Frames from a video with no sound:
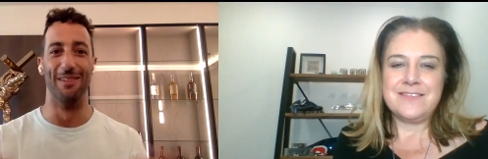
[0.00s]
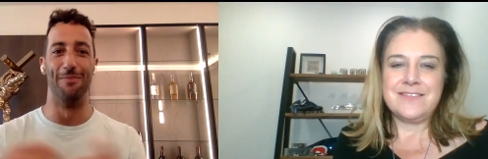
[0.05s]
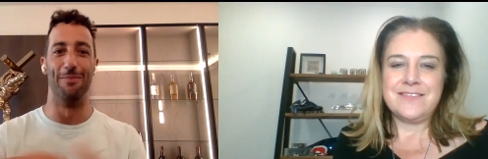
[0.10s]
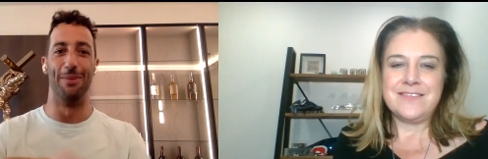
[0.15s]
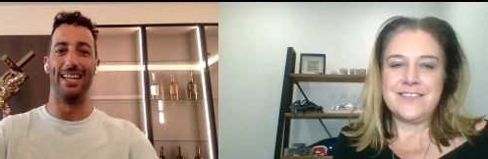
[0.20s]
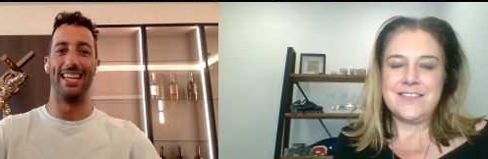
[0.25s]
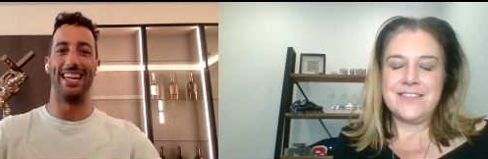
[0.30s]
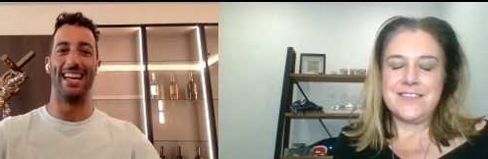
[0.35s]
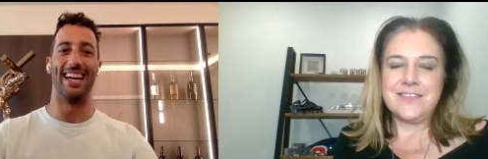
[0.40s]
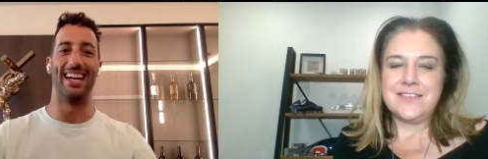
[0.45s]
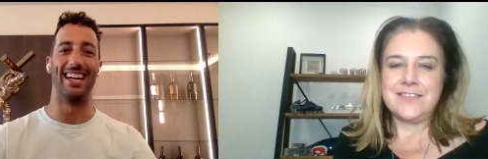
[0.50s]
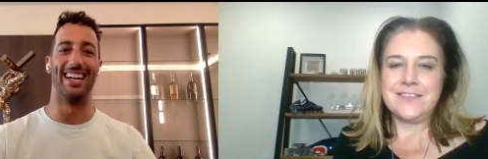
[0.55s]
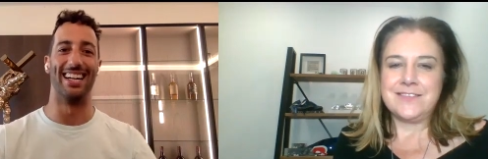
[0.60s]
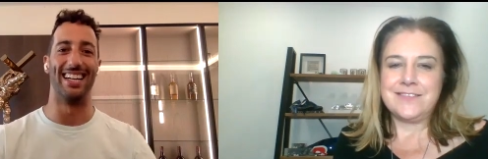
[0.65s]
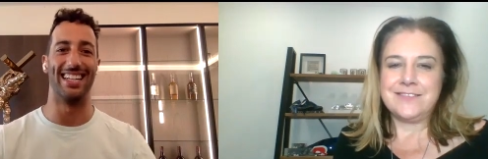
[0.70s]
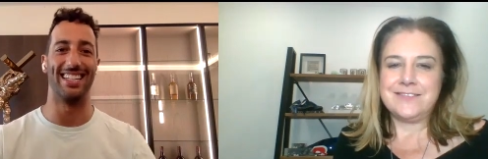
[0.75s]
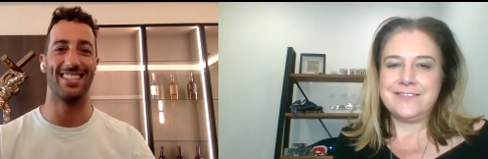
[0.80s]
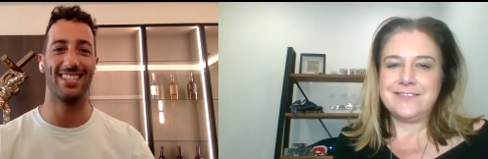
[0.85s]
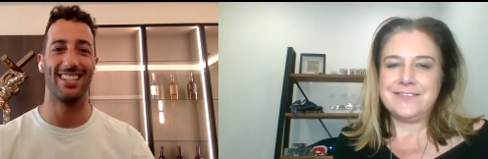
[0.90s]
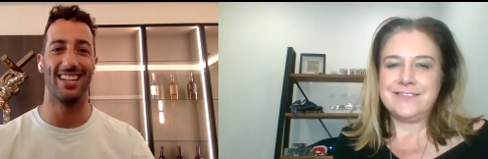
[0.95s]
Speaker 1: But yeah,
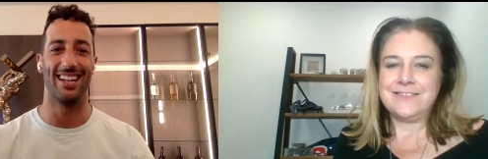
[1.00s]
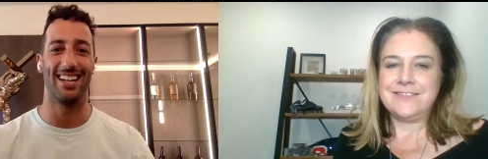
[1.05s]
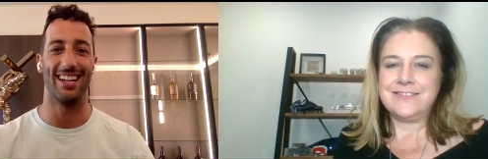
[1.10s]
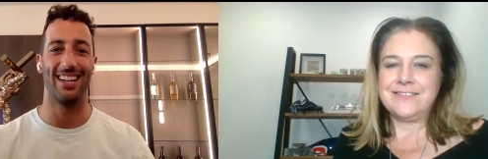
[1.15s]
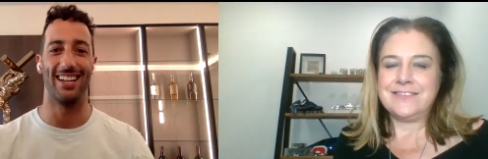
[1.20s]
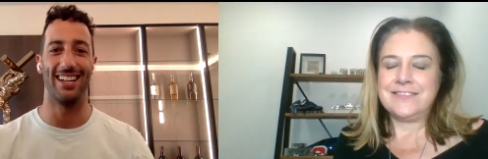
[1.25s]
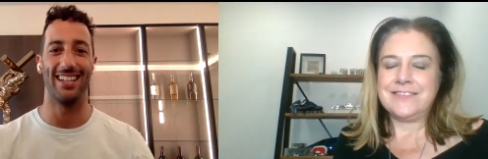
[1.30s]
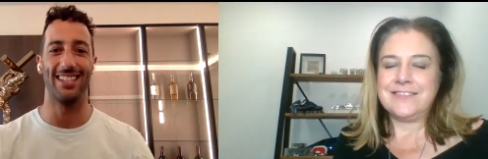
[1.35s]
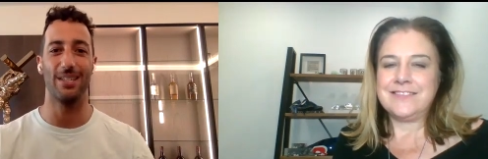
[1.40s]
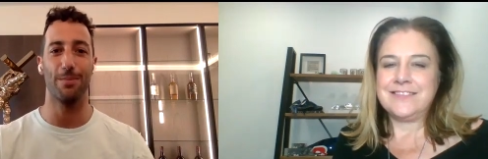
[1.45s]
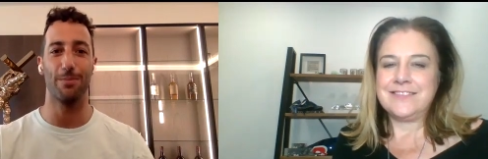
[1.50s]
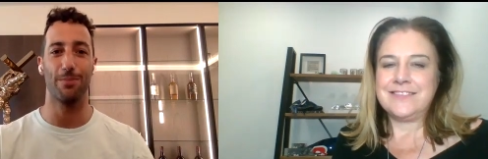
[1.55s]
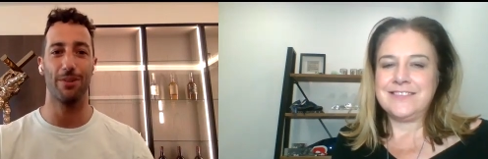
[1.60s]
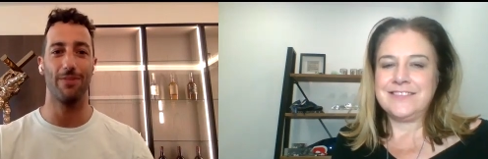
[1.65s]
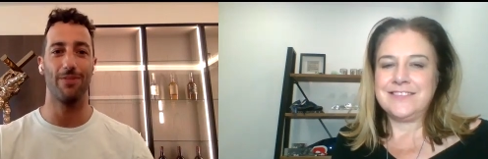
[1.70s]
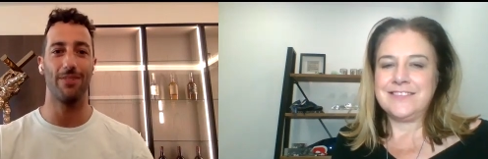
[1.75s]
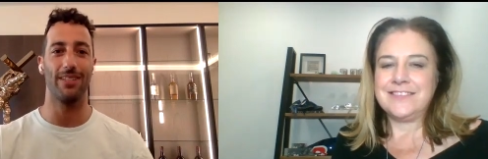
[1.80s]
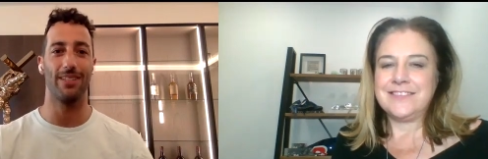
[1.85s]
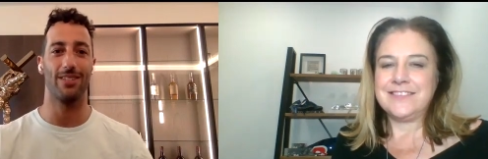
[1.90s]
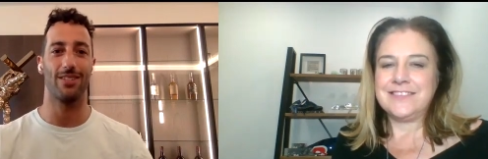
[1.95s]
it's uh, it's a
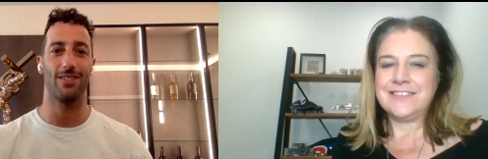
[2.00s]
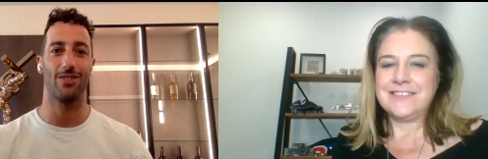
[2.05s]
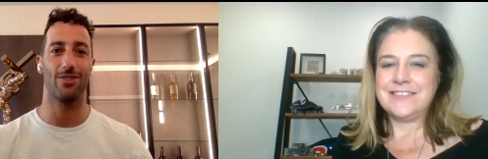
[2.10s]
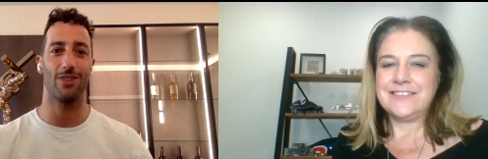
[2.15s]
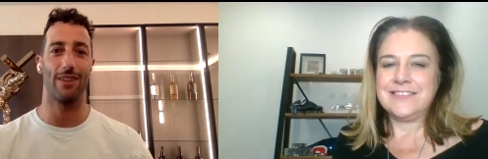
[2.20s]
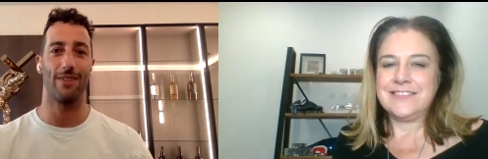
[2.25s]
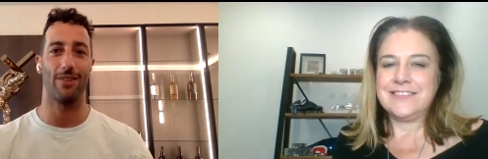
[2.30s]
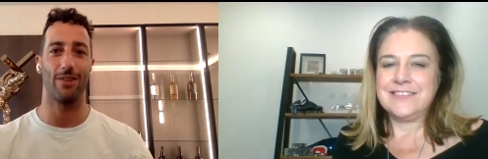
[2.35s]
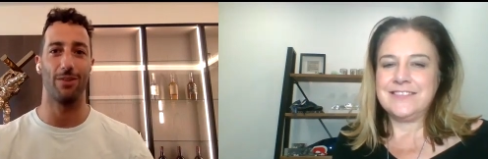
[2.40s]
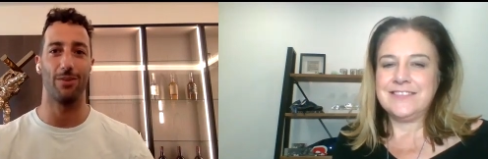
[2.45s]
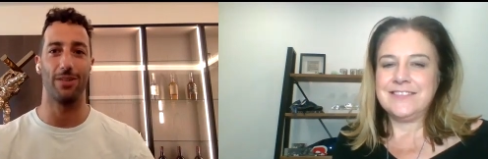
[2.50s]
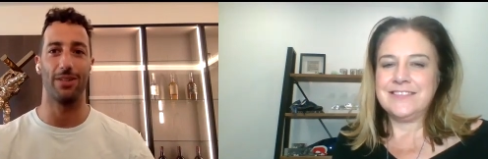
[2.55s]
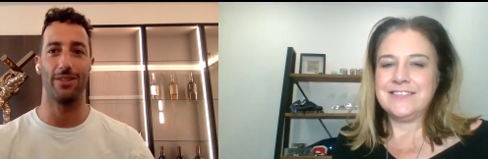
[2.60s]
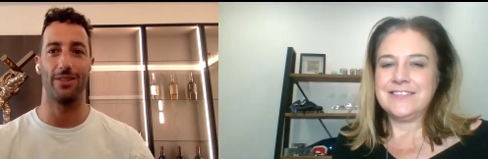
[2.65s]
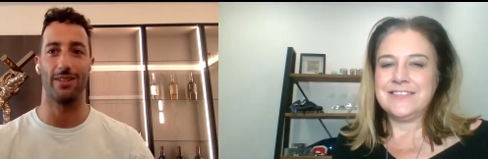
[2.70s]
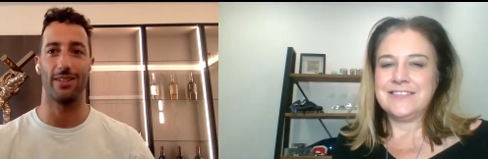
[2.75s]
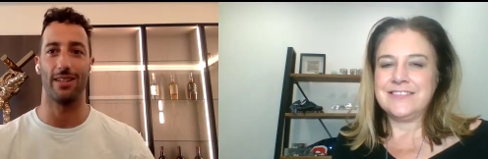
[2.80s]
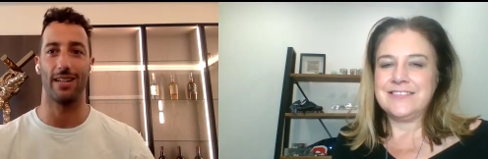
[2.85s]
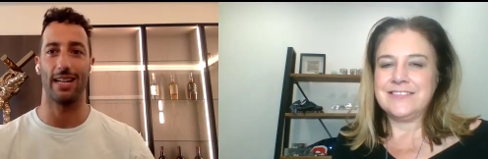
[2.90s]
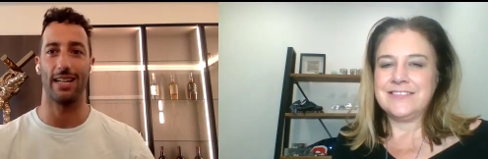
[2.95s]
privilege to travel the world
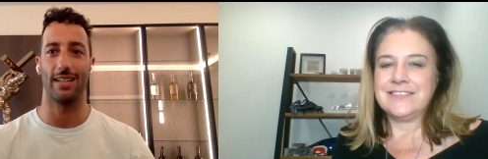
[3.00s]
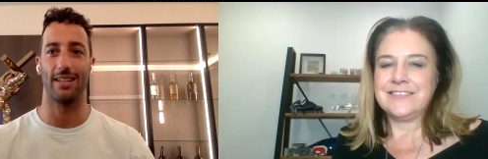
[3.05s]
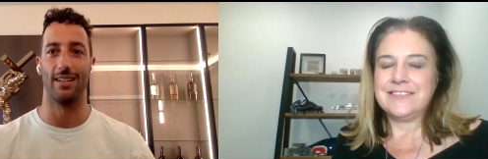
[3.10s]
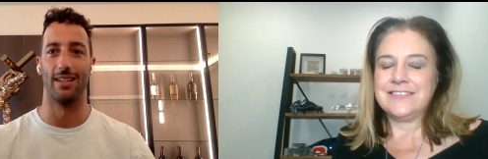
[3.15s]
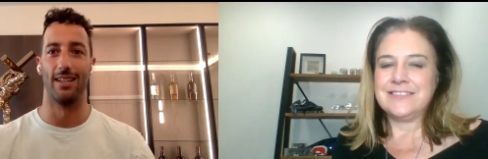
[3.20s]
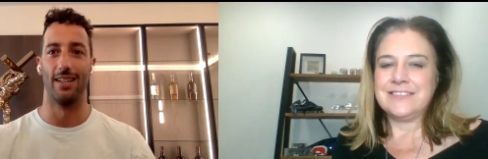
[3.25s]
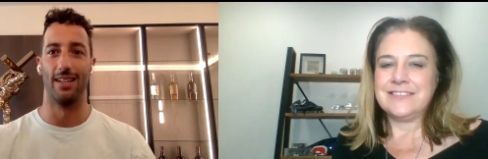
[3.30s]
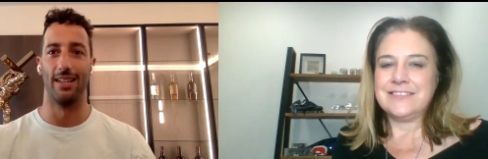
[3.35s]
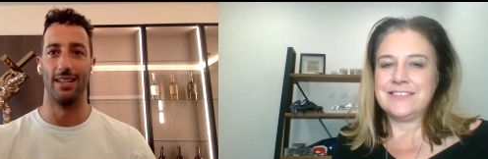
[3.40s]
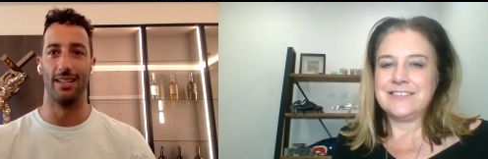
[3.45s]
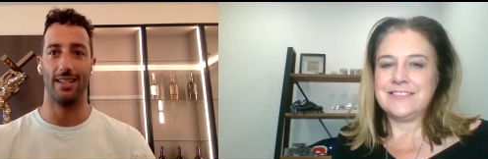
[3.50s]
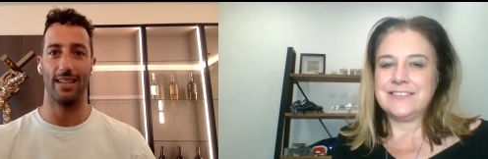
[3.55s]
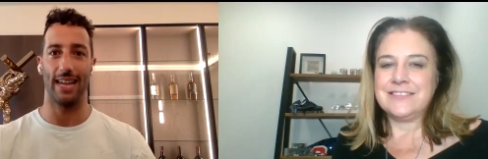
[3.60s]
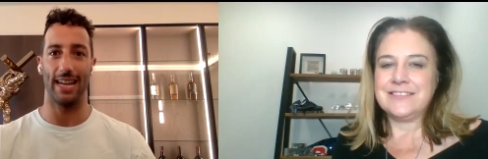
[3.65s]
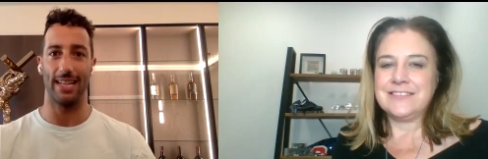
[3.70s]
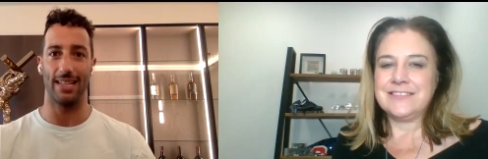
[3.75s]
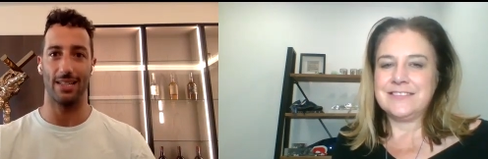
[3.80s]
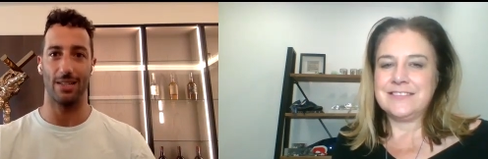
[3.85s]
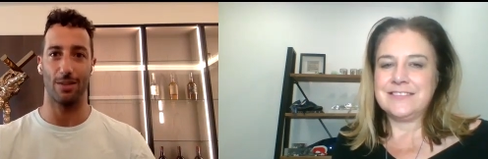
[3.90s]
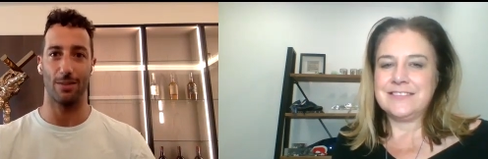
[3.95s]
and, and
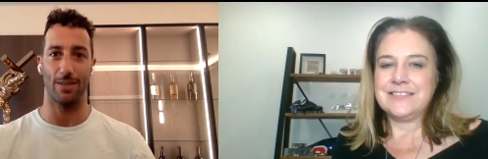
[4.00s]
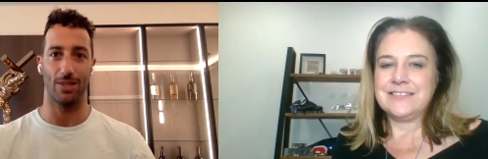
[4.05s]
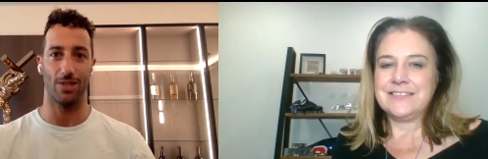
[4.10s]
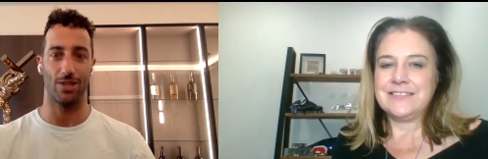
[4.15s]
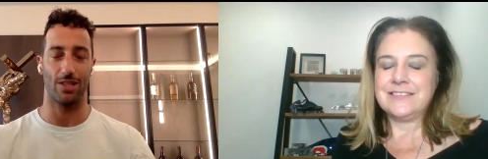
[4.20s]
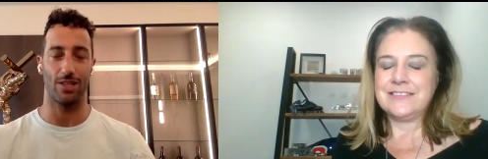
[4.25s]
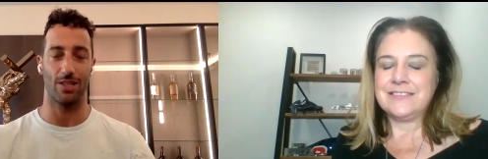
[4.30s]
gain so much